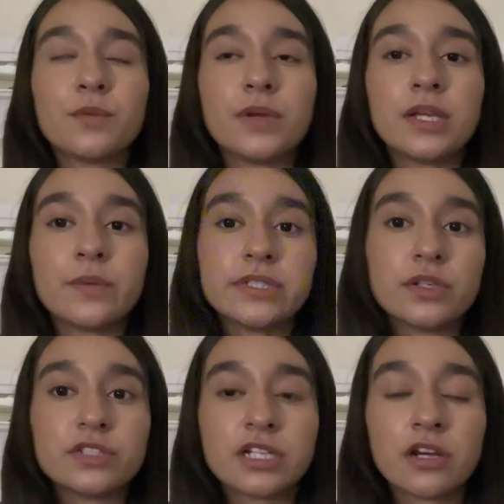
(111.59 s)
when he went to
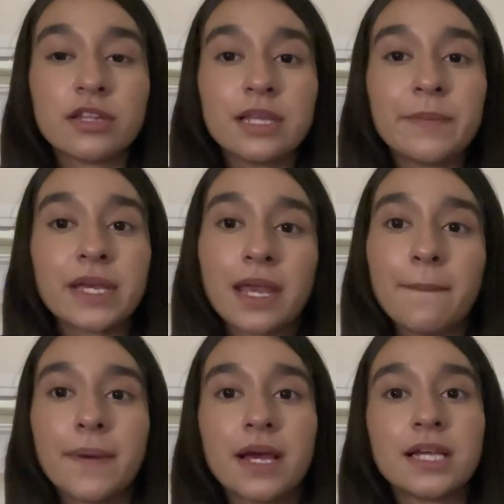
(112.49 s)
go check on them he came
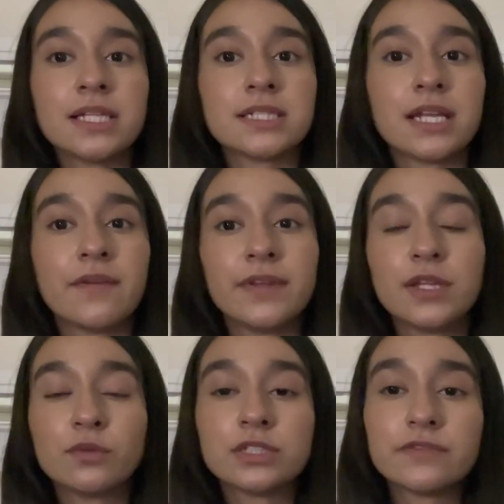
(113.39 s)
back he said
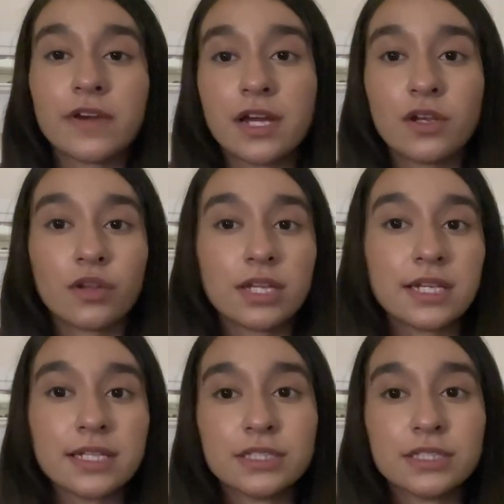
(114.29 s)
everything was fine all the